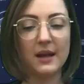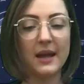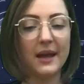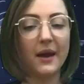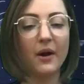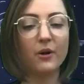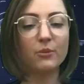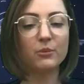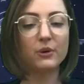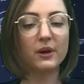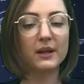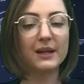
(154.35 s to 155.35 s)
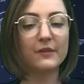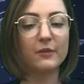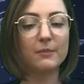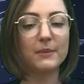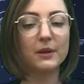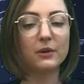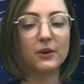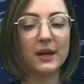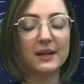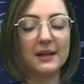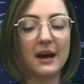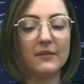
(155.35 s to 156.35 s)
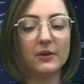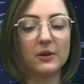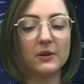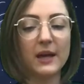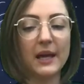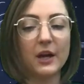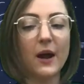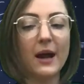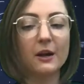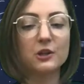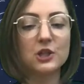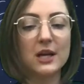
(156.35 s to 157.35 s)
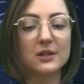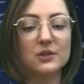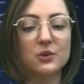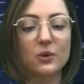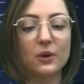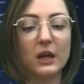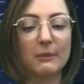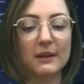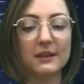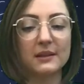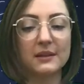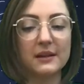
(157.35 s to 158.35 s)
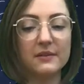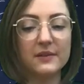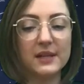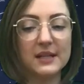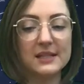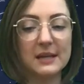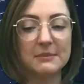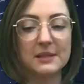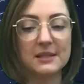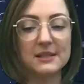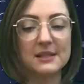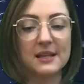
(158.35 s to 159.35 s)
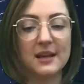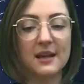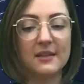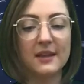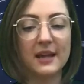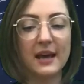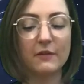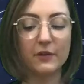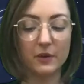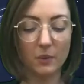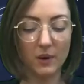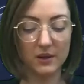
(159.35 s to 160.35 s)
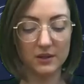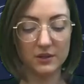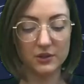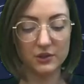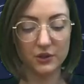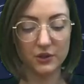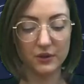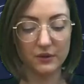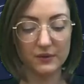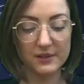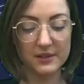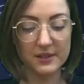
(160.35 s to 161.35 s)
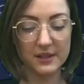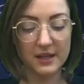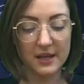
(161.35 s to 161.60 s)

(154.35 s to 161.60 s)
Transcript: a home run of a middle grade novel, a crackerjack story about the love and acceptance that everyone deserves.